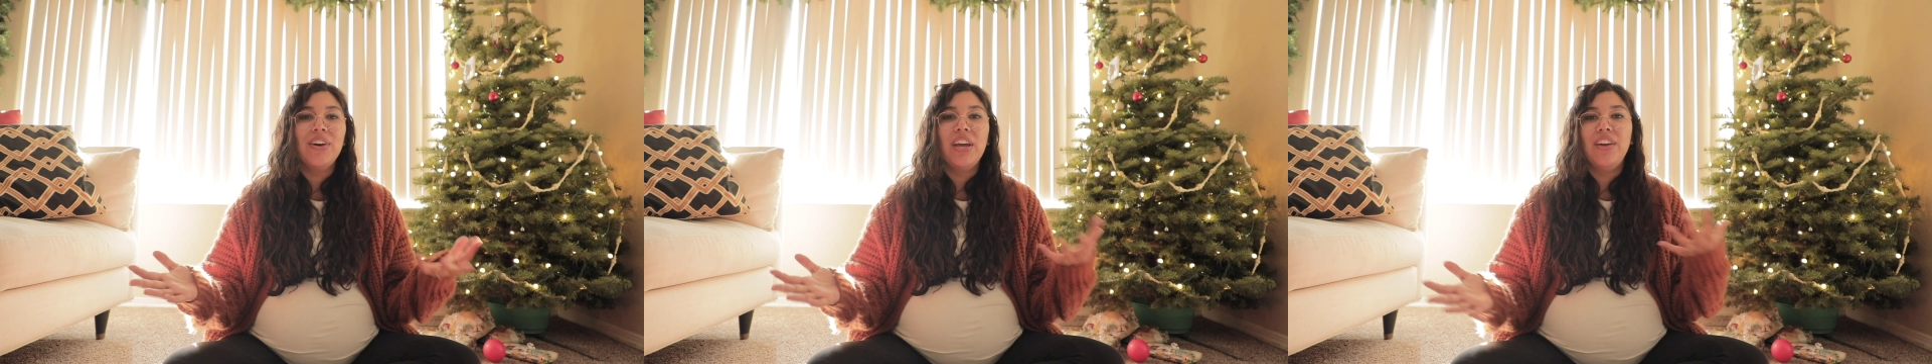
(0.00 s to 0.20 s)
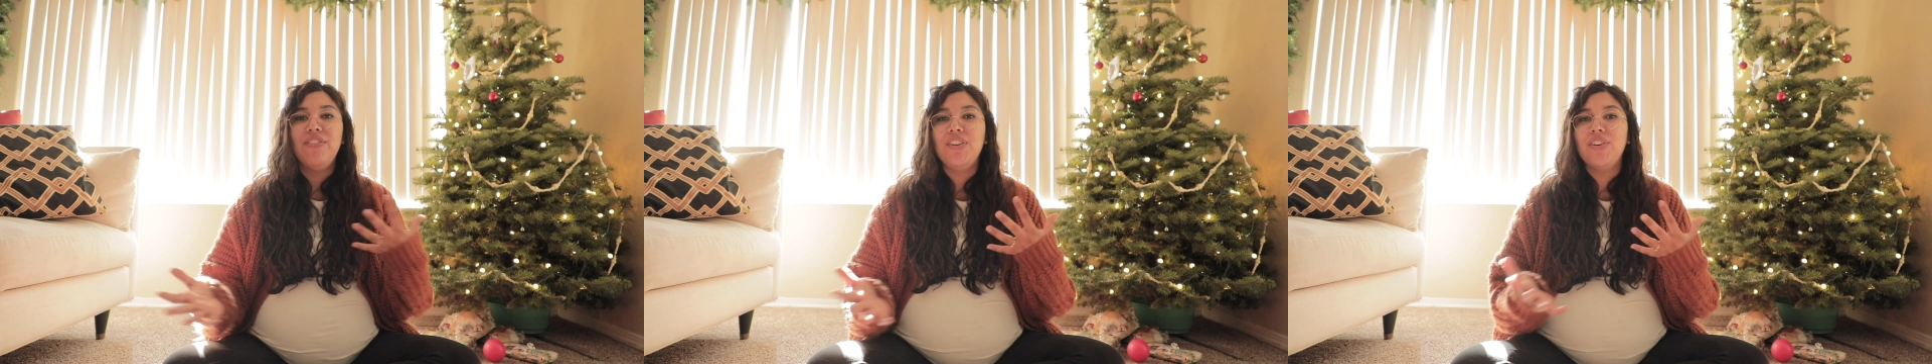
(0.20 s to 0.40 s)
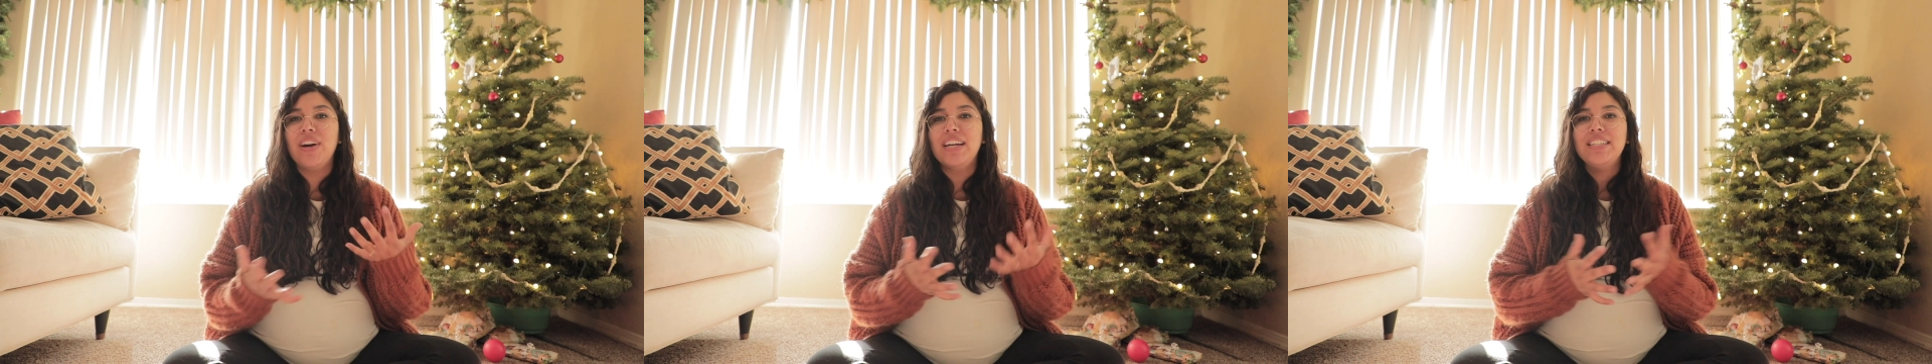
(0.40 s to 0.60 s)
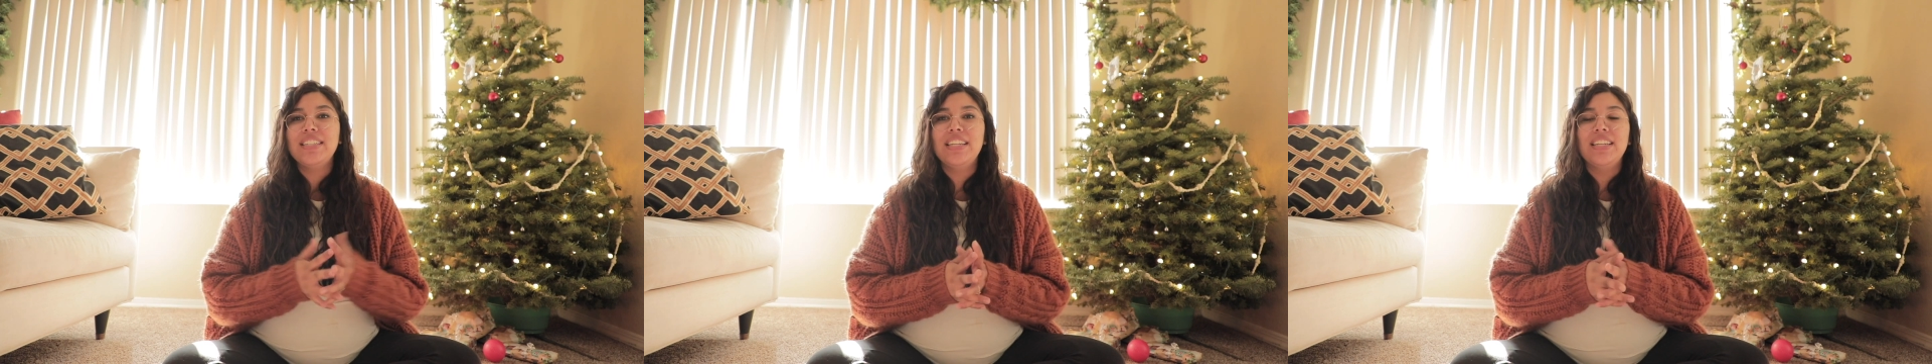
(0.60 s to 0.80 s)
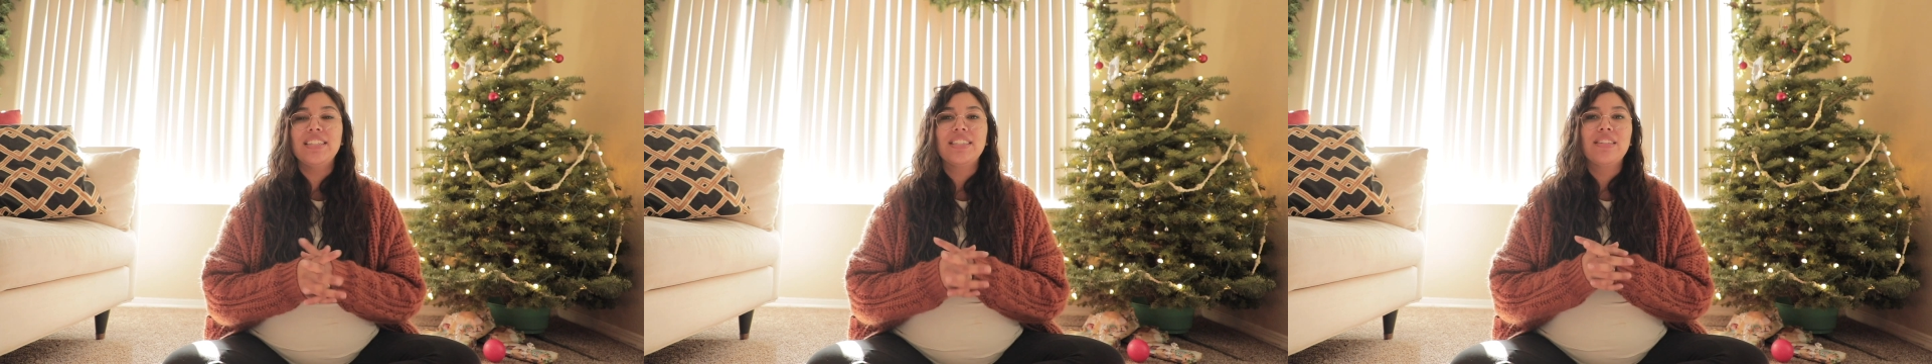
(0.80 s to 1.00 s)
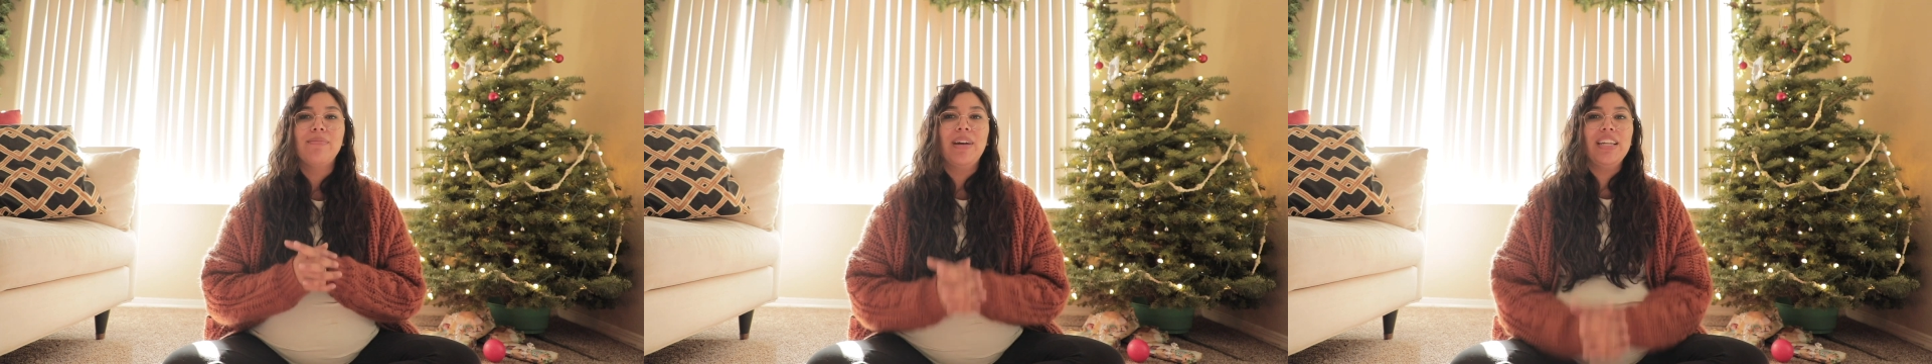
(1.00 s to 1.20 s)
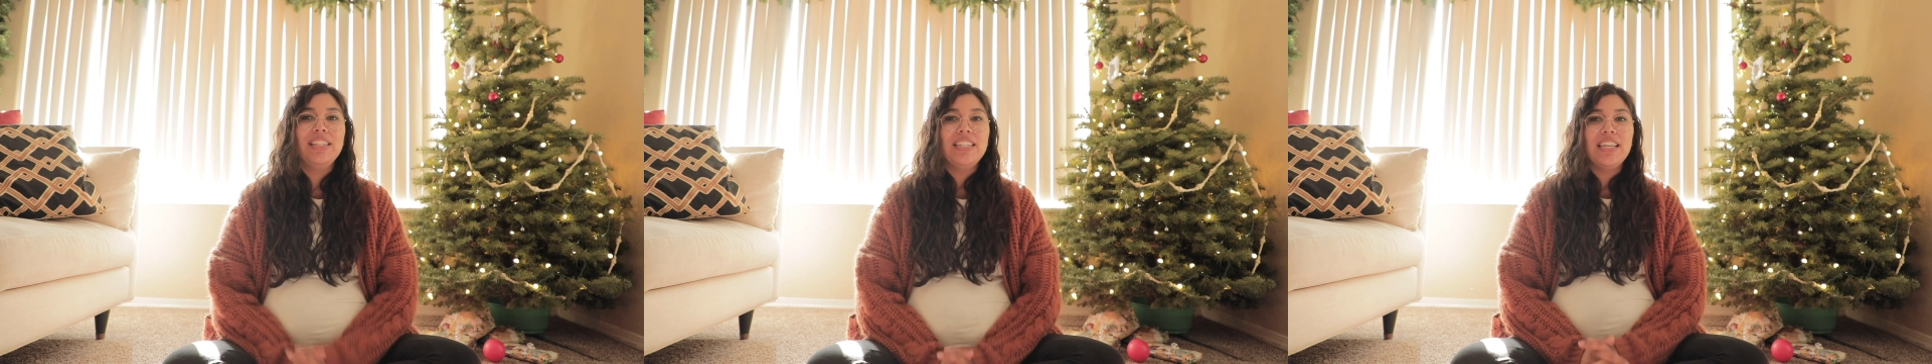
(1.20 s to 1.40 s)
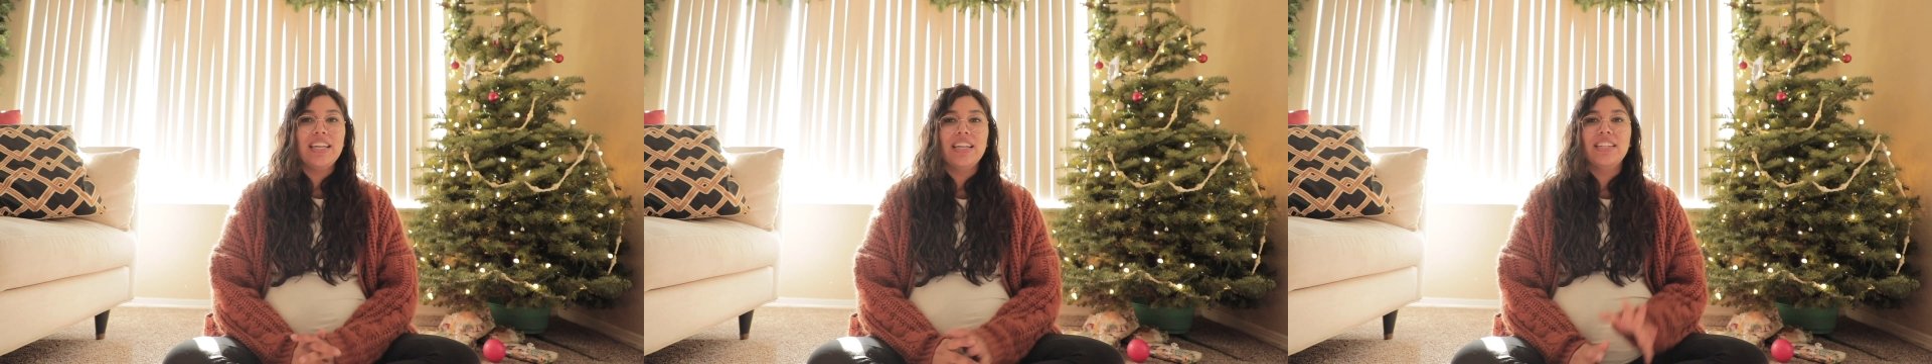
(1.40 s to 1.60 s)
If you guys needed some
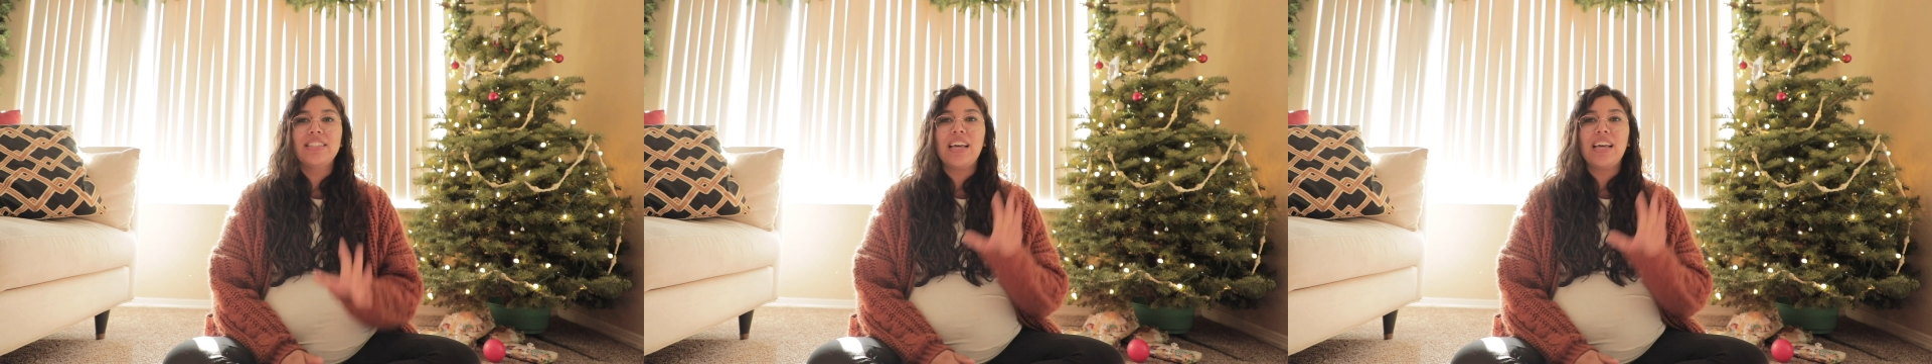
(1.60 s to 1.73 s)
ideas,